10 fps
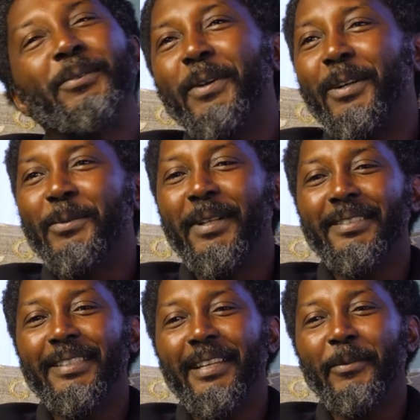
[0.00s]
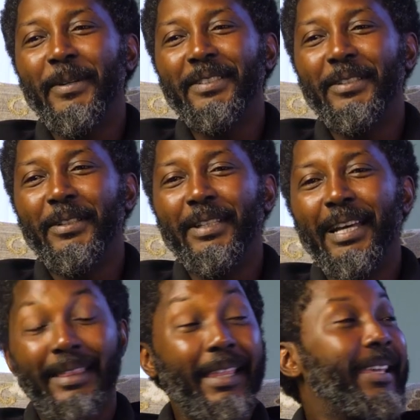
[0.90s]
don't know how to answer that question.
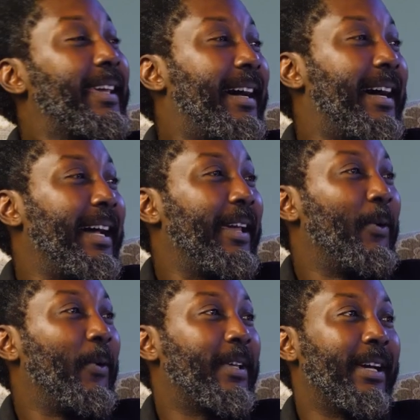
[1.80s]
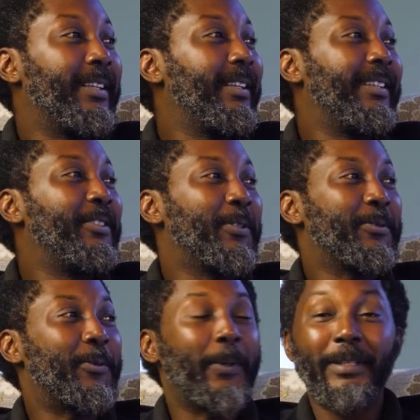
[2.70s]
I think I organically
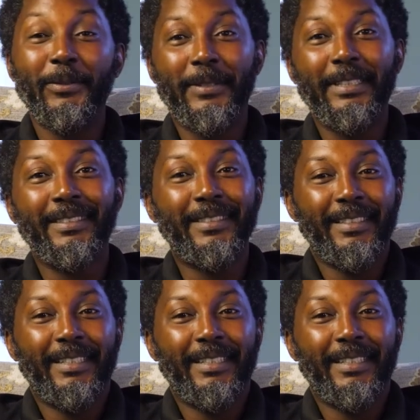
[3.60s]
just grew into it.